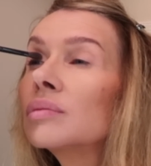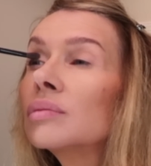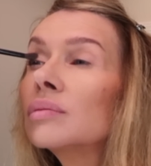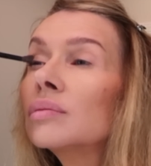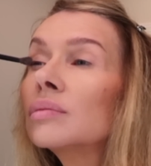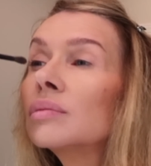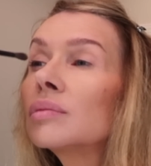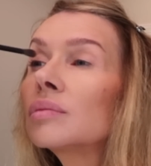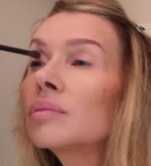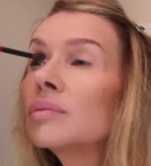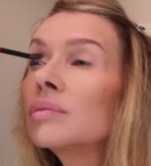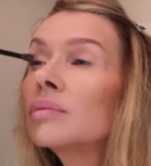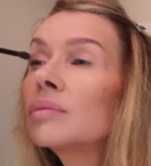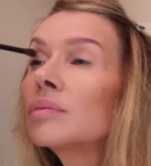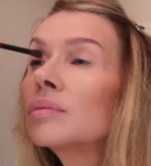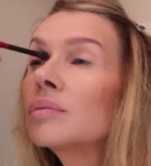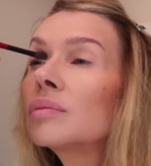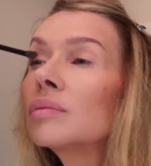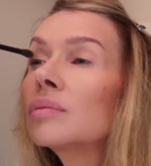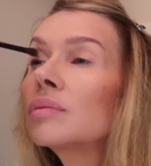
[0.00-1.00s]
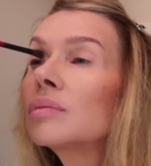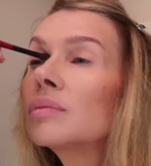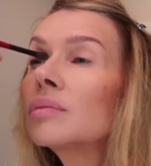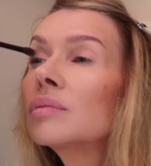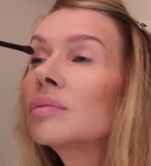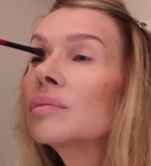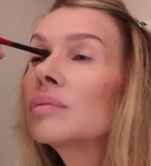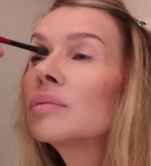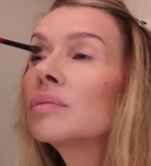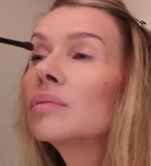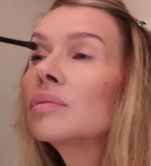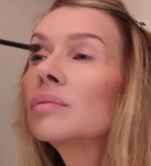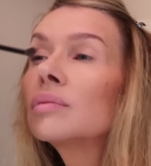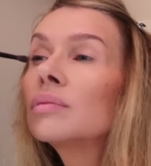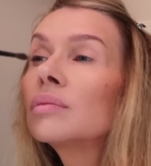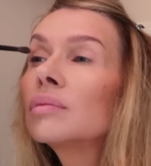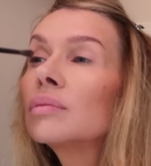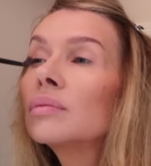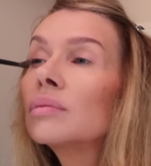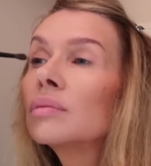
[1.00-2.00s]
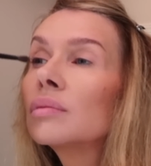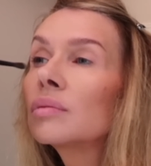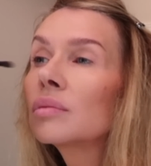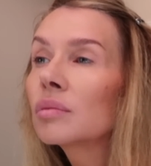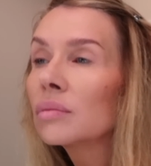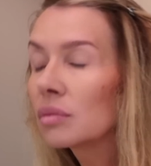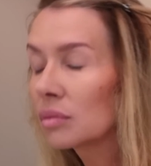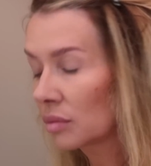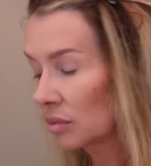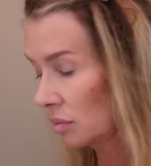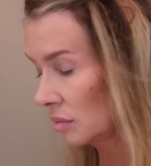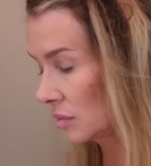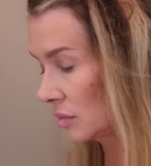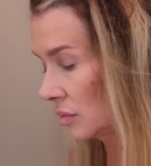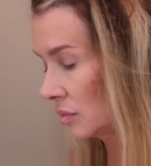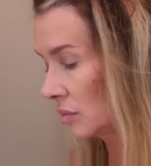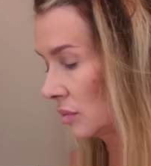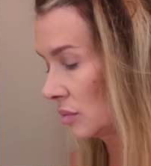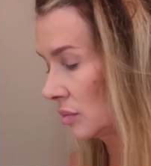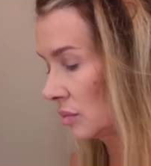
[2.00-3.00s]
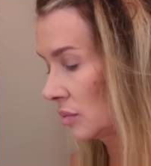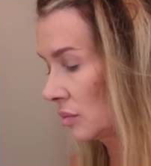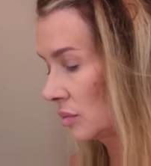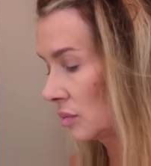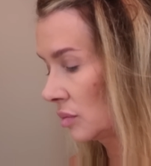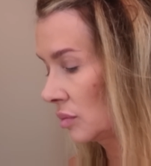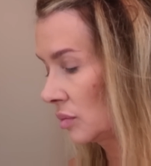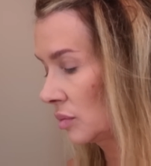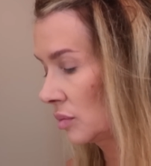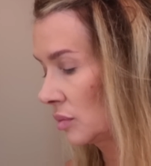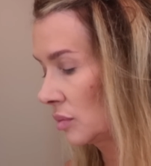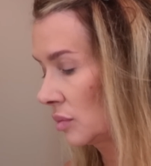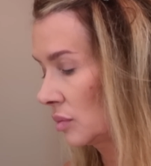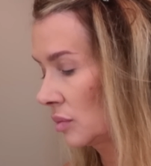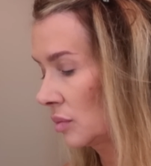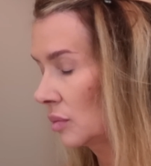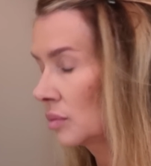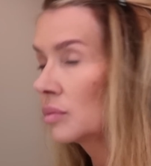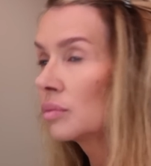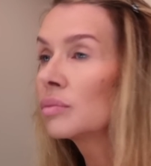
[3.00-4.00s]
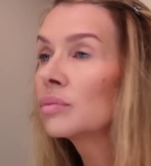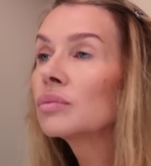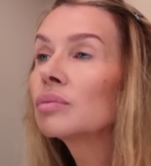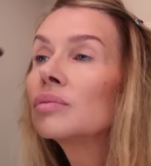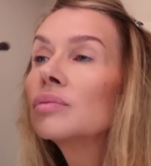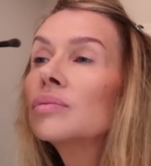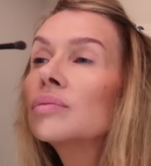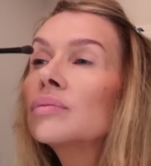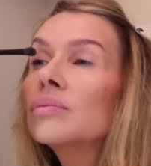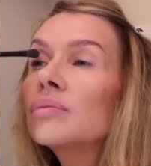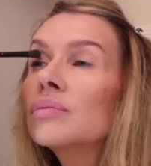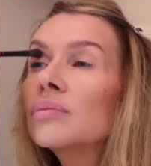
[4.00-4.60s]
Nobody speaks.